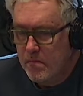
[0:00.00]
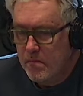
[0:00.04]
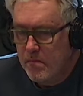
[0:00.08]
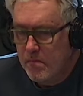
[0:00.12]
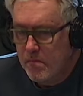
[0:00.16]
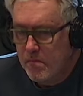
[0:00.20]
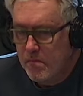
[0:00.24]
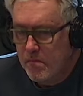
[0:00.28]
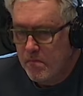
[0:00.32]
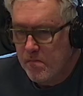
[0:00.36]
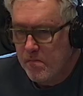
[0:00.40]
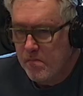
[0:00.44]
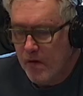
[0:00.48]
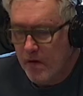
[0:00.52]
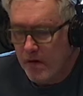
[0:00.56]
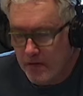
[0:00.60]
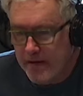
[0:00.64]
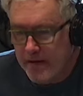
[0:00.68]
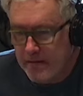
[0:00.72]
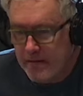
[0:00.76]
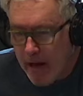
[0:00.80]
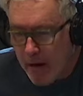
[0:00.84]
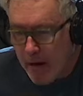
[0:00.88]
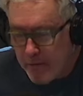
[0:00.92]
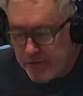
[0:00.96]
Okay.
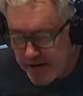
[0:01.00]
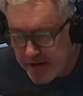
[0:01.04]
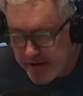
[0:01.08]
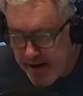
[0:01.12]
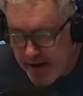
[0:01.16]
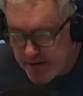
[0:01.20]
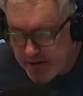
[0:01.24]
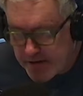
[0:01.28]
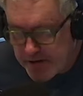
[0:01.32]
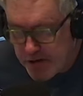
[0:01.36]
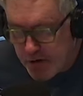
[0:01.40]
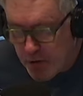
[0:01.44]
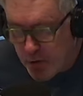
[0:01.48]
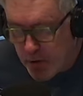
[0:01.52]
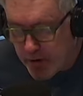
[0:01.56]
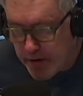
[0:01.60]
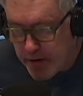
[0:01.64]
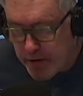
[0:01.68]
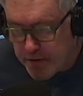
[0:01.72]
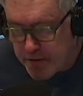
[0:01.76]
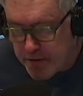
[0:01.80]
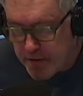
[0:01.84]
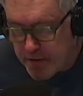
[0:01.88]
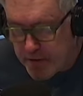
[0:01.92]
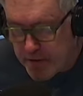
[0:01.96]
I was going to ask you where you
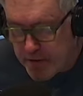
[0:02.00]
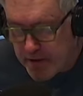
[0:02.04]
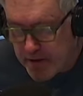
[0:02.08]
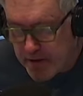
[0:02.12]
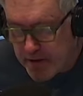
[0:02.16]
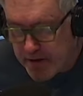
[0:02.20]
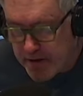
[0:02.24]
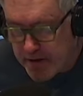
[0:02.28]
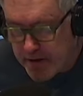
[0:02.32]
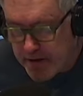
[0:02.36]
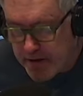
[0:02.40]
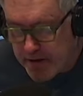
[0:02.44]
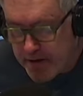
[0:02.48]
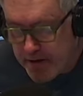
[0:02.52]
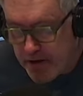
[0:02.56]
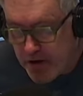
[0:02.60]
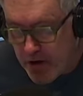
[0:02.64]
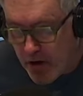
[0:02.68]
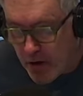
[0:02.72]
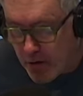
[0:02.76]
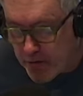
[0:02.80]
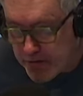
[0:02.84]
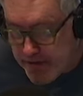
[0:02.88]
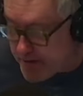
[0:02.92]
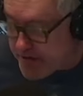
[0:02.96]
think he goes. He does
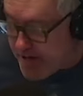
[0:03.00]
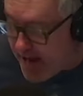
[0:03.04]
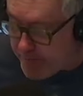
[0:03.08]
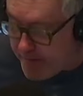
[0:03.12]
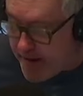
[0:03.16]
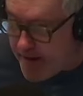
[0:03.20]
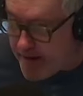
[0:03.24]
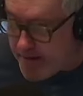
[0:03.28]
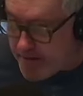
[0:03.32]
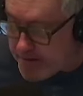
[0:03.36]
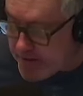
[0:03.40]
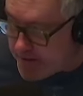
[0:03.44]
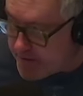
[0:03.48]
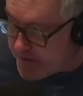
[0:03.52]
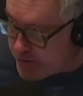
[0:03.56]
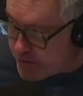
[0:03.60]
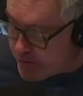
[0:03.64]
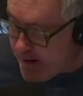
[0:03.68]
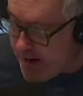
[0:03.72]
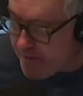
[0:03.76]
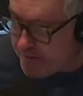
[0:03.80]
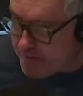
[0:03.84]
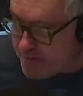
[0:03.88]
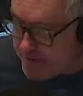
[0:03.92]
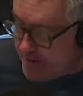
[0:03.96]
have his fans in the
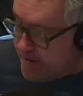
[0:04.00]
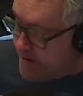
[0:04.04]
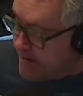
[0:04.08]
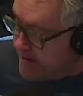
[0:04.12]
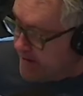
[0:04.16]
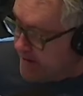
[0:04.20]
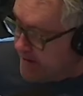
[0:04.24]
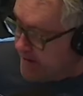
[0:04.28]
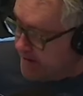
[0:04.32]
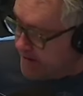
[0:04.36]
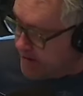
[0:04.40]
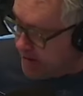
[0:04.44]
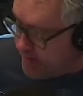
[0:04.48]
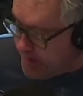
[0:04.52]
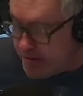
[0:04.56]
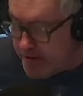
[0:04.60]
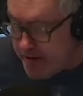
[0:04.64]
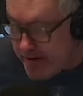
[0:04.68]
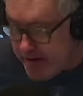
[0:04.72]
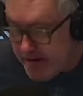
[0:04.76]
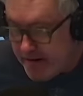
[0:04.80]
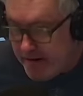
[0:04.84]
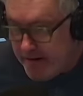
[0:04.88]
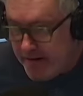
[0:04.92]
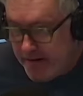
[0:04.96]
draft
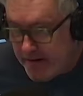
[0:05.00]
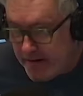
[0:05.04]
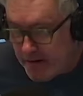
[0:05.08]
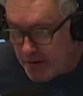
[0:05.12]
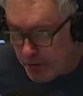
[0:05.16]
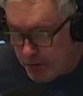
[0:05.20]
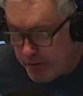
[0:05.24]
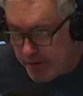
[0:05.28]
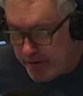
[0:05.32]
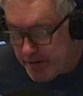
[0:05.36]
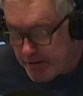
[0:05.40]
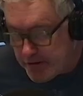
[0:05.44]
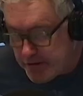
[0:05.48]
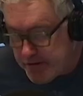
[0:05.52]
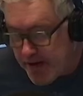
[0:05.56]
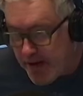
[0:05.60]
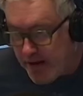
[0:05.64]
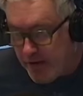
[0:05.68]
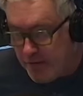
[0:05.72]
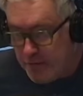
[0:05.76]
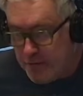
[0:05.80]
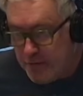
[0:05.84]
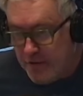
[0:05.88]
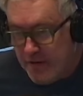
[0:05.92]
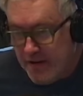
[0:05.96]
community, including
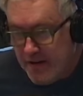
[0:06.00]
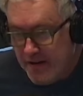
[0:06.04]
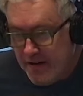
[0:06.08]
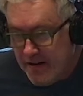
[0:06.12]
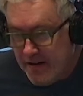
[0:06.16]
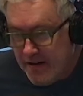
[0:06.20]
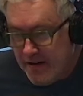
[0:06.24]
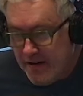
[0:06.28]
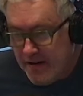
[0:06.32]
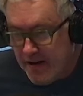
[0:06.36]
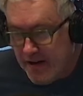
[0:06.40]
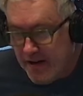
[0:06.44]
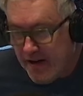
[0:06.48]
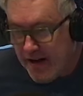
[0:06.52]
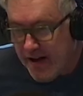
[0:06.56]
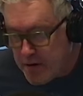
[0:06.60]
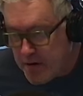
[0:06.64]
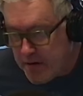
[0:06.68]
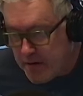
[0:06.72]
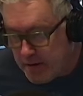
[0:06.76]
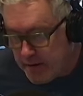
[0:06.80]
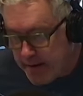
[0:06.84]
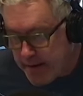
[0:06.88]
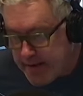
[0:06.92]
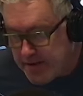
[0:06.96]
yourself. You
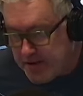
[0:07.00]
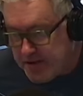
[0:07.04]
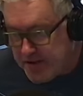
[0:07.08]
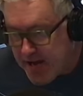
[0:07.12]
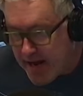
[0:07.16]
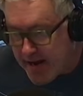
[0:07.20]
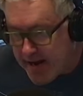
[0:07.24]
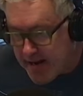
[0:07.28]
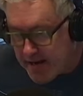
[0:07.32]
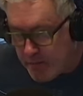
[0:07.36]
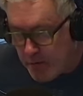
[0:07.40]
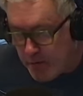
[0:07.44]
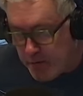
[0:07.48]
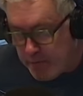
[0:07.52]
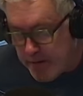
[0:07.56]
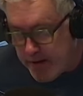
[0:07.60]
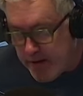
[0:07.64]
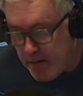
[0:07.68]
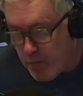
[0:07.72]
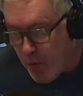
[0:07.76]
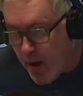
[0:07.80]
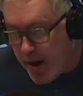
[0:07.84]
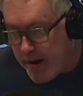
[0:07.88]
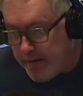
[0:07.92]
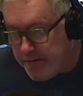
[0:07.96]
think late second would be
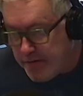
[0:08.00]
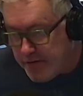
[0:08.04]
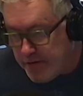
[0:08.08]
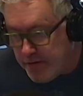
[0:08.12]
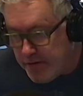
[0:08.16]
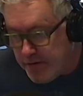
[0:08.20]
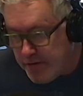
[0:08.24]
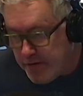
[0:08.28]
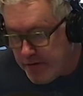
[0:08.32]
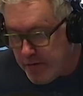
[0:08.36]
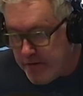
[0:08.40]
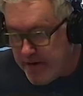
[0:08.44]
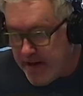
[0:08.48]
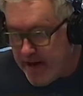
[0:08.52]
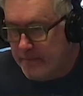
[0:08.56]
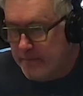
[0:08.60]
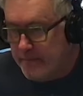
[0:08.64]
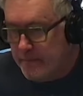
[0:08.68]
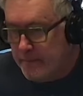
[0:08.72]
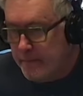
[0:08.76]
when to do that?